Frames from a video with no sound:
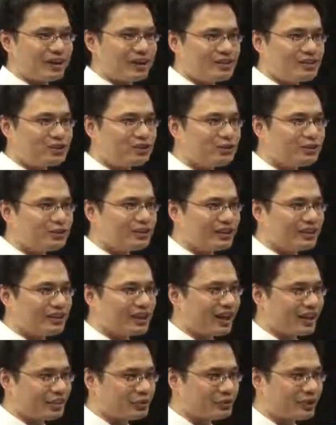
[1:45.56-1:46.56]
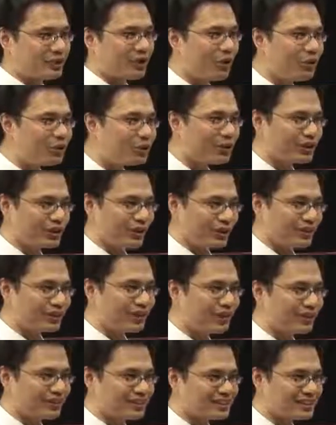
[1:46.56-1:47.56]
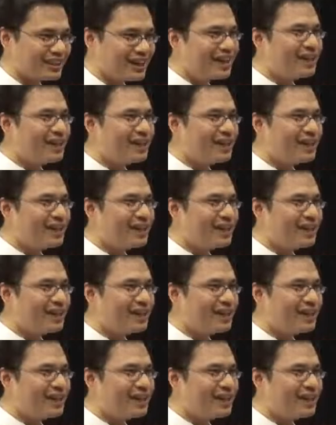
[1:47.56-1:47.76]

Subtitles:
children are doing homework or not,